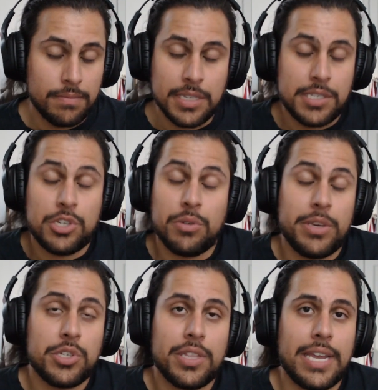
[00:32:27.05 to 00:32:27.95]
a
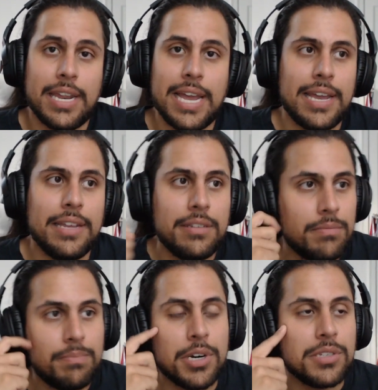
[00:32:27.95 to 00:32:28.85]
situation that I, I
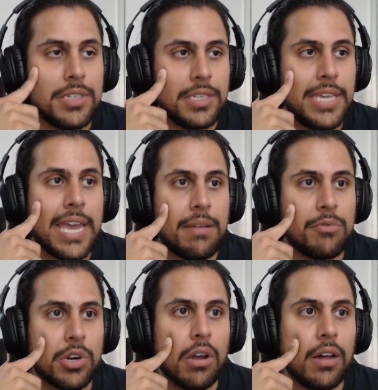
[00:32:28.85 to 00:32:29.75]
personally can't
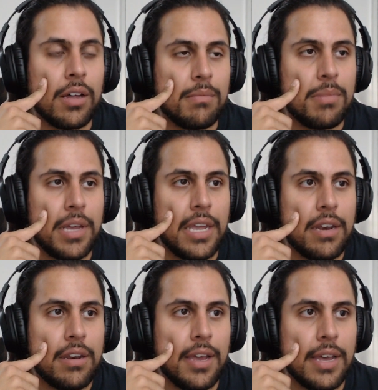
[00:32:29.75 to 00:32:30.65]
recall, but
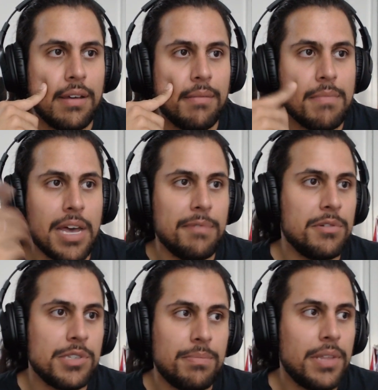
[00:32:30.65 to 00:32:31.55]
uh, Mafia
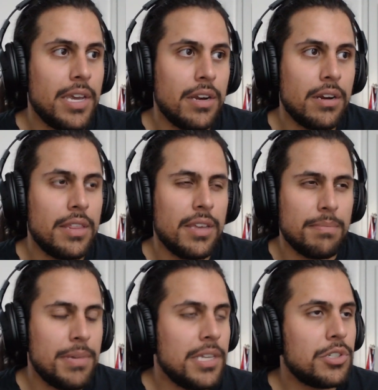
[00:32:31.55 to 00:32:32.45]
was a player, I think a
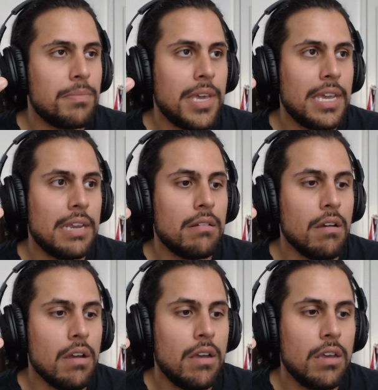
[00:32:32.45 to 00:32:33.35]
Peach main.
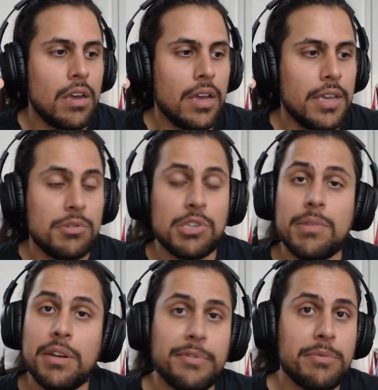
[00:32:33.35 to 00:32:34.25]
Uh, he was
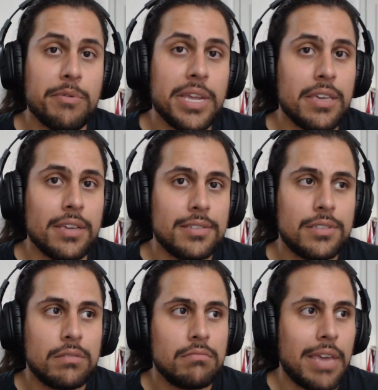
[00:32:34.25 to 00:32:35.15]
omitted from the
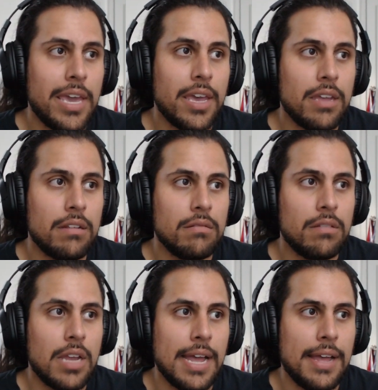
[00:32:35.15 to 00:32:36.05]
rankings,
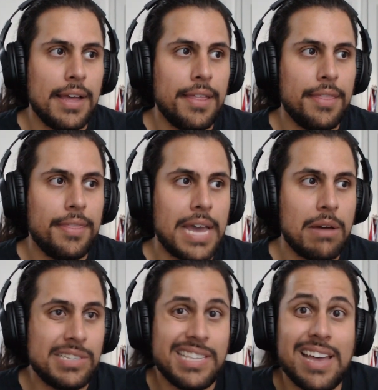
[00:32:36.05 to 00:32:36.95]
and uh, that
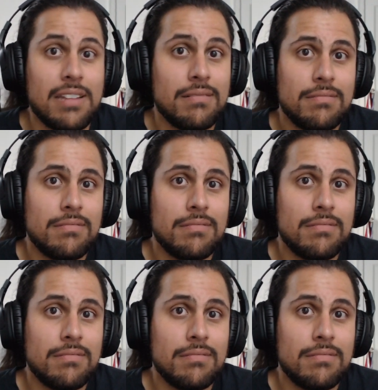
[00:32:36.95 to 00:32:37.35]
was that.